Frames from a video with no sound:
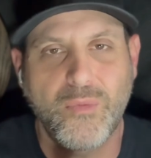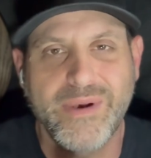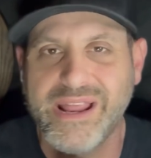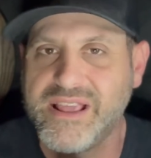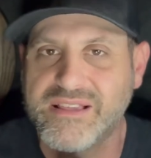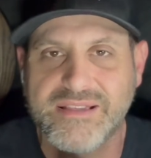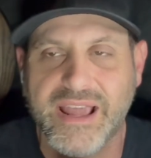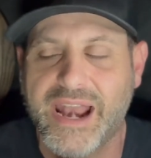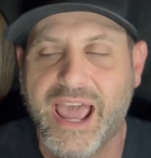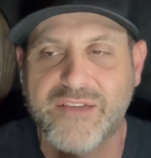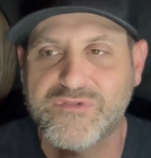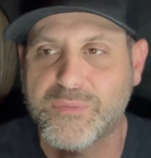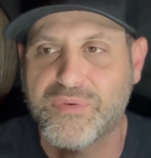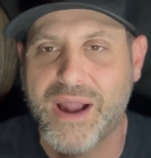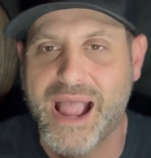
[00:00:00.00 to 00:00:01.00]
but he's going to have
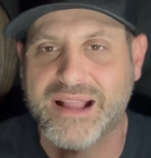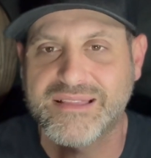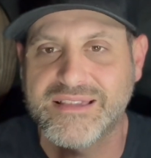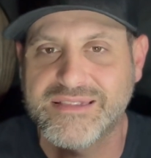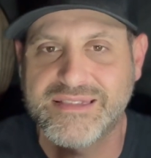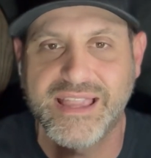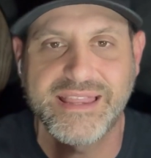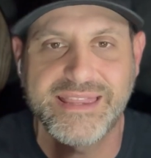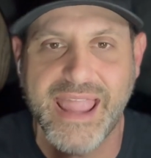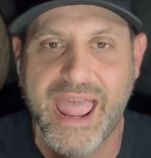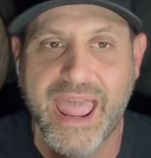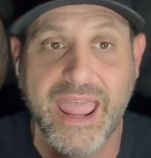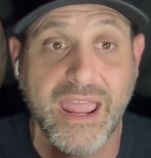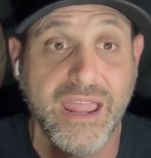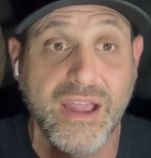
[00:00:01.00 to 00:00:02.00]
to practice
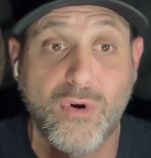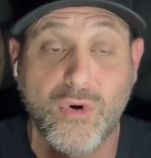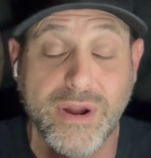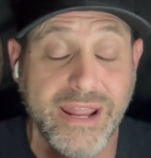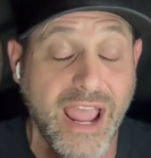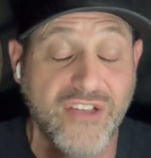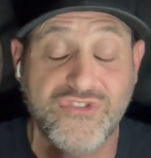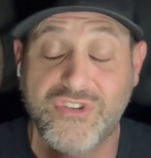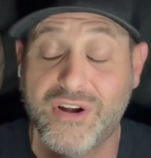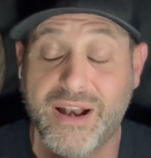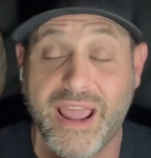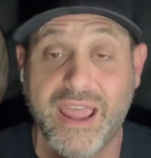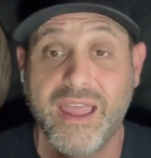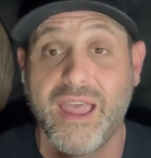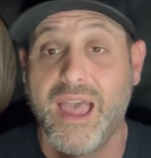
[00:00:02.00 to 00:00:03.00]
today or
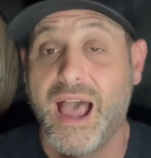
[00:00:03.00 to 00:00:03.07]
yesterday.